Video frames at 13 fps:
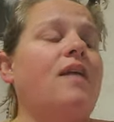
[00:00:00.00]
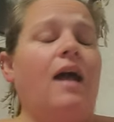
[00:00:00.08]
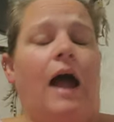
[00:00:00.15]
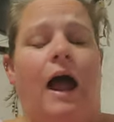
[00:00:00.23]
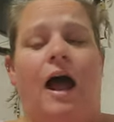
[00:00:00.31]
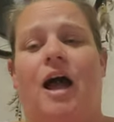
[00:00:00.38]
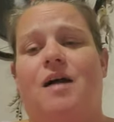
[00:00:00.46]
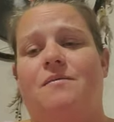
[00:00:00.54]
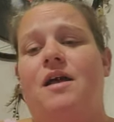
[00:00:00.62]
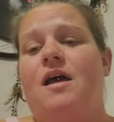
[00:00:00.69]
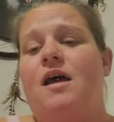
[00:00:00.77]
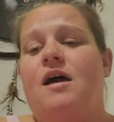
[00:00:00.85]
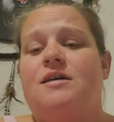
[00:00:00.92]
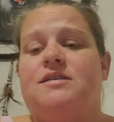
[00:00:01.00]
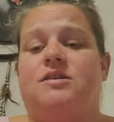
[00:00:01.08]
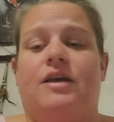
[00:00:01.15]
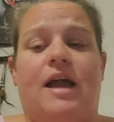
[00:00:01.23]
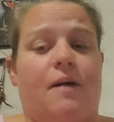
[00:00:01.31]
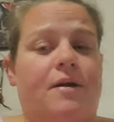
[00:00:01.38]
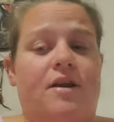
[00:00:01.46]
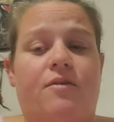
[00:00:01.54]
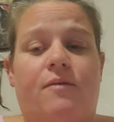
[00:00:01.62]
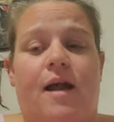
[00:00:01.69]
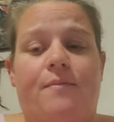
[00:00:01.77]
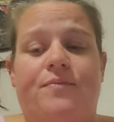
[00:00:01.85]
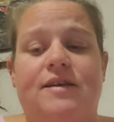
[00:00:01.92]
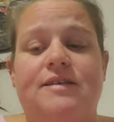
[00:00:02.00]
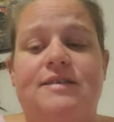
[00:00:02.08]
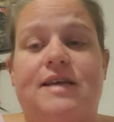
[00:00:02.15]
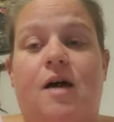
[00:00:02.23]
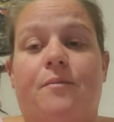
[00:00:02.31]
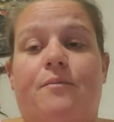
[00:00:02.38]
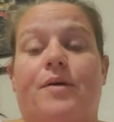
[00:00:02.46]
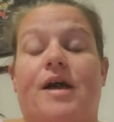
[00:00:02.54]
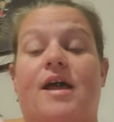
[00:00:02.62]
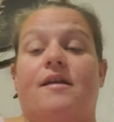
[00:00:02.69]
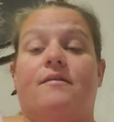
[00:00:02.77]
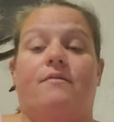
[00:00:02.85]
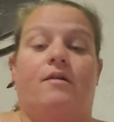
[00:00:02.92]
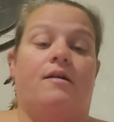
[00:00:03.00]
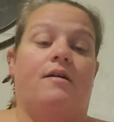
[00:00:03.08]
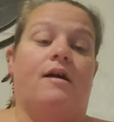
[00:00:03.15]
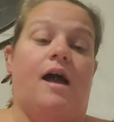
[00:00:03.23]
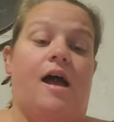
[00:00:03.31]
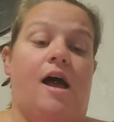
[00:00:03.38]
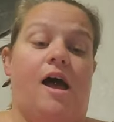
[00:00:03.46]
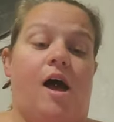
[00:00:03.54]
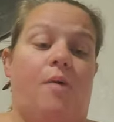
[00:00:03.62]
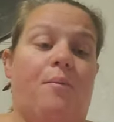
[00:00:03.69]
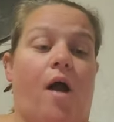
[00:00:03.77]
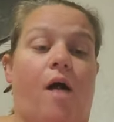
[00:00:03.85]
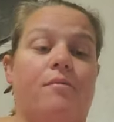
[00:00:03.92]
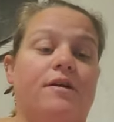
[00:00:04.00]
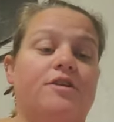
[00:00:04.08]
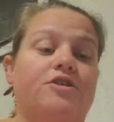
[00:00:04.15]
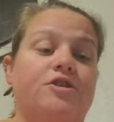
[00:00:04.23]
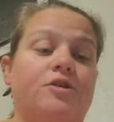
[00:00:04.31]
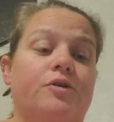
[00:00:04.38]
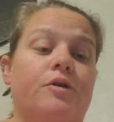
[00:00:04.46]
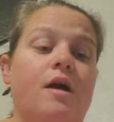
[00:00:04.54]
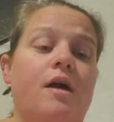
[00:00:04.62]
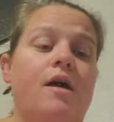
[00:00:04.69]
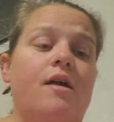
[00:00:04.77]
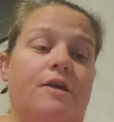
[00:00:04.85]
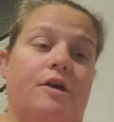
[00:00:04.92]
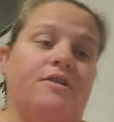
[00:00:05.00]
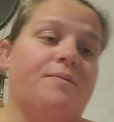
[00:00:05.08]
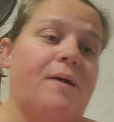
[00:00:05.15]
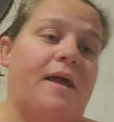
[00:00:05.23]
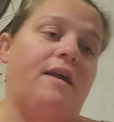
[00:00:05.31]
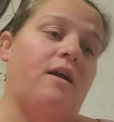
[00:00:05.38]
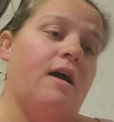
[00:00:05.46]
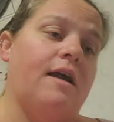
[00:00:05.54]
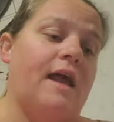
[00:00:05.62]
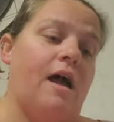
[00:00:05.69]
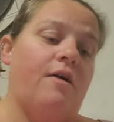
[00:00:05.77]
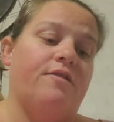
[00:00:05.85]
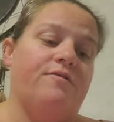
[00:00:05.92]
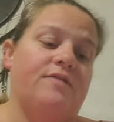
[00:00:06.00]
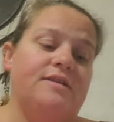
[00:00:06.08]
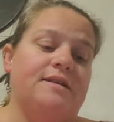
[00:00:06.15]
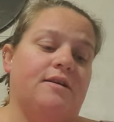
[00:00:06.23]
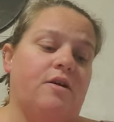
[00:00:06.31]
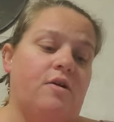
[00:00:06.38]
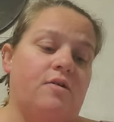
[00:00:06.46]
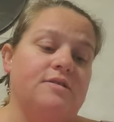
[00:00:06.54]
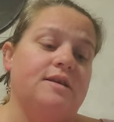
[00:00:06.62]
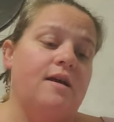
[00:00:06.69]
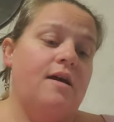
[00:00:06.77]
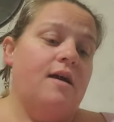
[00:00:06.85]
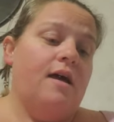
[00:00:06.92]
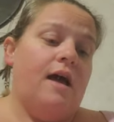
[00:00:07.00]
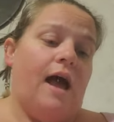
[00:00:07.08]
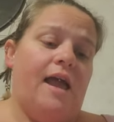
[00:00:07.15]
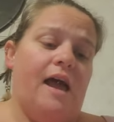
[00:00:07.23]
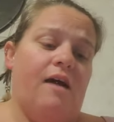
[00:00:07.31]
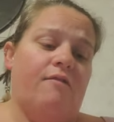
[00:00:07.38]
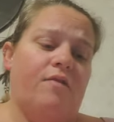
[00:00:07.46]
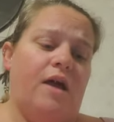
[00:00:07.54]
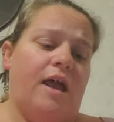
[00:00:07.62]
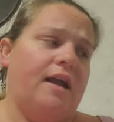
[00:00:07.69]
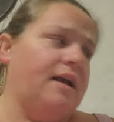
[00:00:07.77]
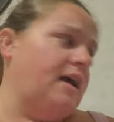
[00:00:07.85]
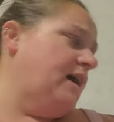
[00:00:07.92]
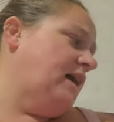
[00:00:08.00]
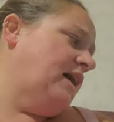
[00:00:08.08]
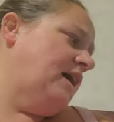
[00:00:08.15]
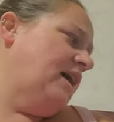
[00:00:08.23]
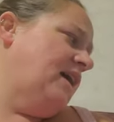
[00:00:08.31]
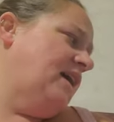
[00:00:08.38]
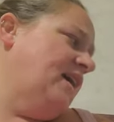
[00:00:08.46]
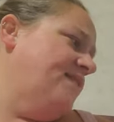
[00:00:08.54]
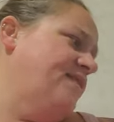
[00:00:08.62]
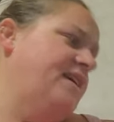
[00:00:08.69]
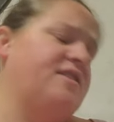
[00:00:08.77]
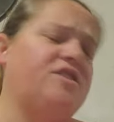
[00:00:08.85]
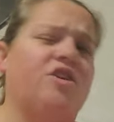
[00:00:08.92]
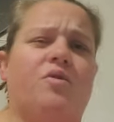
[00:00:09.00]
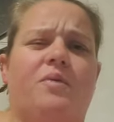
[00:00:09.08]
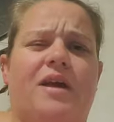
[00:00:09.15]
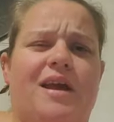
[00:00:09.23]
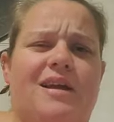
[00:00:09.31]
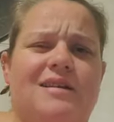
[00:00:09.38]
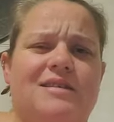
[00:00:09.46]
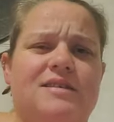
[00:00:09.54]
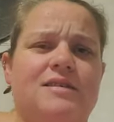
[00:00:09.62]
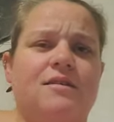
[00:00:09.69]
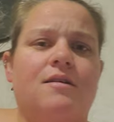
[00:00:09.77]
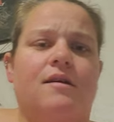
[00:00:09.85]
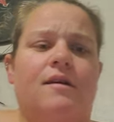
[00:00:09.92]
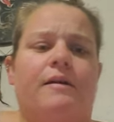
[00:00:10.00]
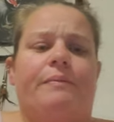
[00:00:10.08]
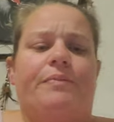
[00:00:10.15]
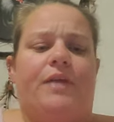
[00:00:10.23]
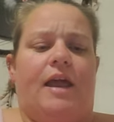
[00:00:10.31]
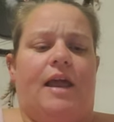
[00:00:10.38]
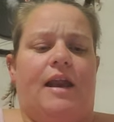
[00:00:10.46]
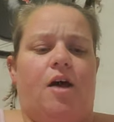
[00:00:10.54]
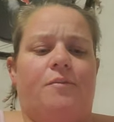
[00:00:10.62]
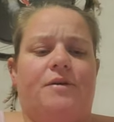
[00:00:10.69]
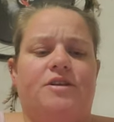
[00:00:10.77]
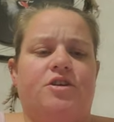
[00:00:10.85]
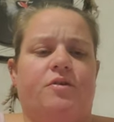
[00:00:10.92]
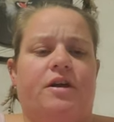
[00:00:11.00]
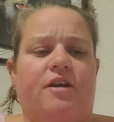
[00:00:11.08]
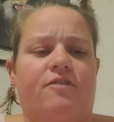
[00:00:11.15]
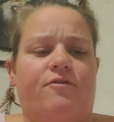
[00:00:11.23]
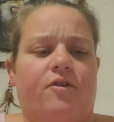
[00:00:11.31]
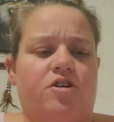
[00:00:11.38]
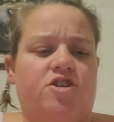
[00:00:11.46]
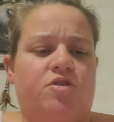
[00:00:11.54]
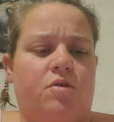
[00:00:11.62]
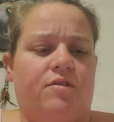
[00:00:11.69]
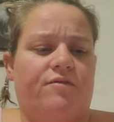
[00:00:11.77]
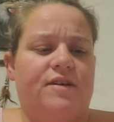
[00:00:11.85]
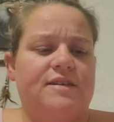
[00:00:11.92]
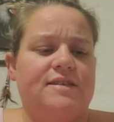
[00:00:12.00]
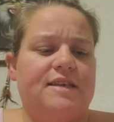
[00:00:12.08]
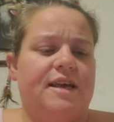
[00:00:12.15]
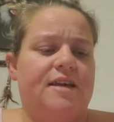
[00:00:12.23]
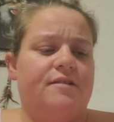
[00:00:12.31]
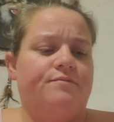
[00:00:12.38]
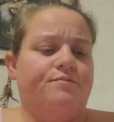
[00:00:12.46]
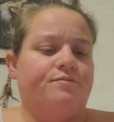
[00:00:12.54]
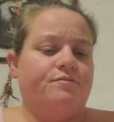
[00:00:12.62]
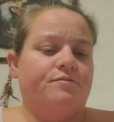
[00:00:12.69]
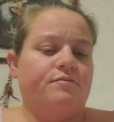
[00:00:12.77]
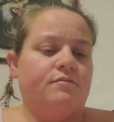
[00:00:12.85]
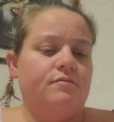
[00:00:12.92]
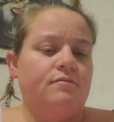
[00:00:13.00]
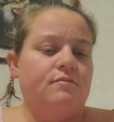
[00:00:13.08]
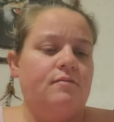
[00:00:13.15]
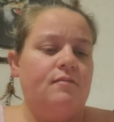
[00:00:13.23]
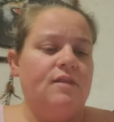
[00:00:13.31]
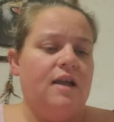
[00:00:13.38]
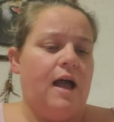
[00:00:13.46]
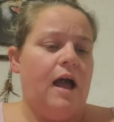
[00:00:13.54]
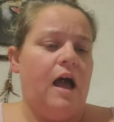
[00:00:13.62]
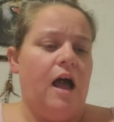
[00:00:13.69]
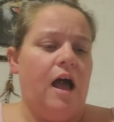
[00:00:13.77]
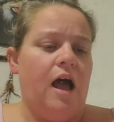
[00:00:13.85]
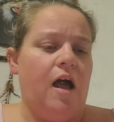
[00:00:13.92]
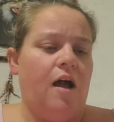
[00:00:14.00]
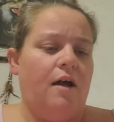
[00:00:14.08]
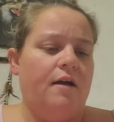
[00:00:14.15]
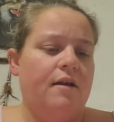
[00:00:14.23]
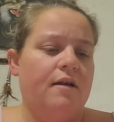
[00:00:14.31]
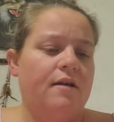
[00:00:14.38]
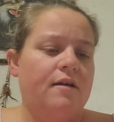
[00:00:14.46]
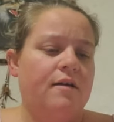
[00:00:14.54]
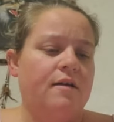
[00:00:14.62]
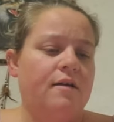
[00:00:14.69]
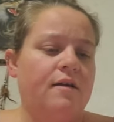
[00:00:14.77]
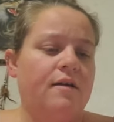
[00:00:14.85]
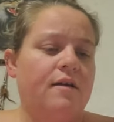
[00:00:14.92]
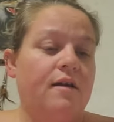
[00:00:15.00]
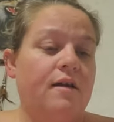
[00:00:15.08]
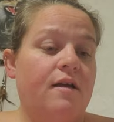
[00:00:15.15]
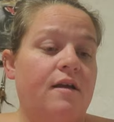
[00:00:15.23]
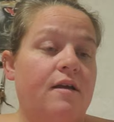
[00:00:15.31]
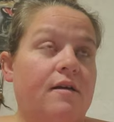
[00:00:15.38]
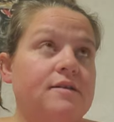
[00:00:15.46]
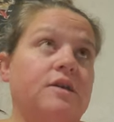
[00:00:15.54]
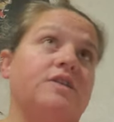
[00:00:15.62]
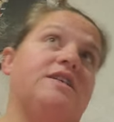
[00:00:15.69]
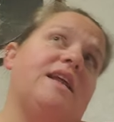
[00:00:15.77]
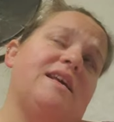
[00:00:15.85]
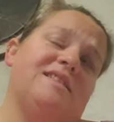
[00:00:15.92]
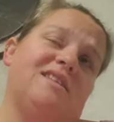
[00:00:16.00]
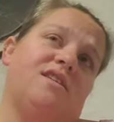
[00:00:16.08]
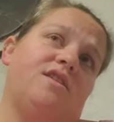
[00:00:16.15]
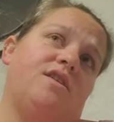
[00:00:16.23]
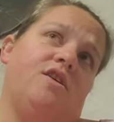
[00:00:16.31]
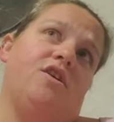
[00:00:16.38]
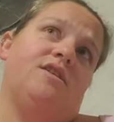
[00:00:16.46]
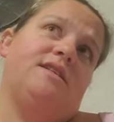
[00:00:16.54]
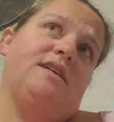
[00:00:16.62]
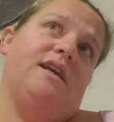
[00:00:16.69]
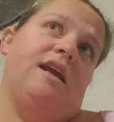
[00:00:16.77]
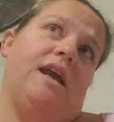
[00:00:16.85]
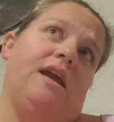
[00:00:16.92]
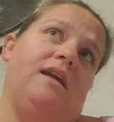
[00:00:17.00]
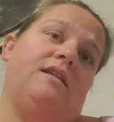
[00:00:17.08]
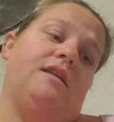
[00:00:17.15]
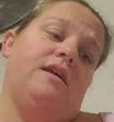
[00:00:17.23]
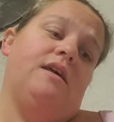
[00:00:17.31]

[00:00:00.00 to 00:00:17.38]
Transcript: Um, so yeah, I'm going to wrap this up, but uh, I'll probably do, you know, depending on how the visit goes, I have like, uh, I think two weeks and I'll be doing a virtual visit. Uh, so today's the 13th.